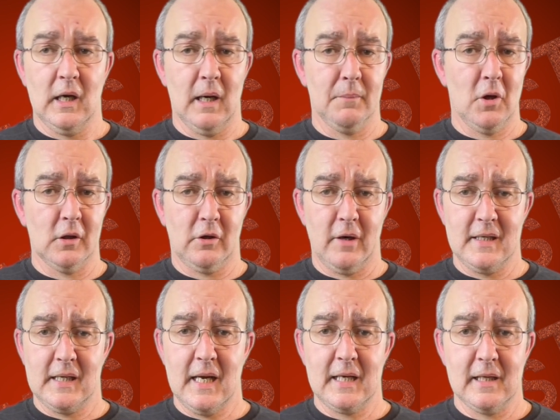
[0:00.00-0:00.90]
I'm not
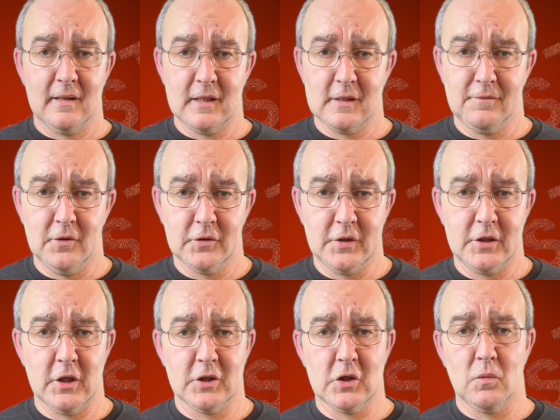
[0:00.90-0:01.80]
grading any of this
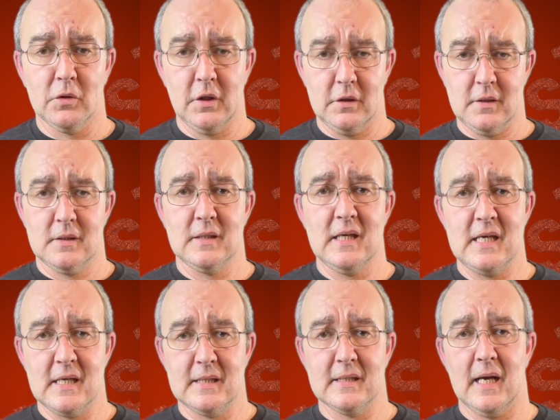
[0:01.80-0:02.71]
footage, I just want you to
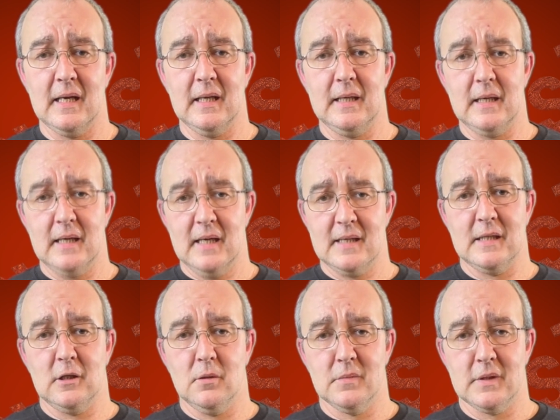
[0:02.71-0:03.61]
see exactly as
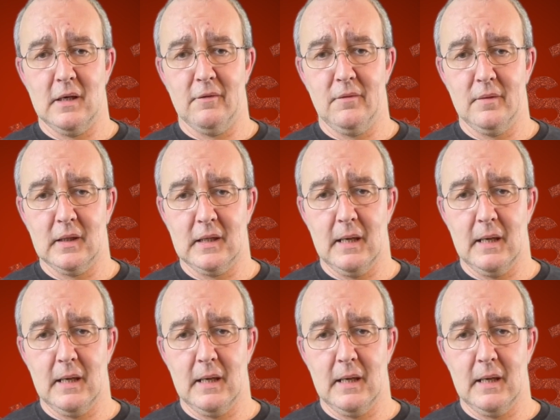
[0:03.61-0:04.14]
it comes out from the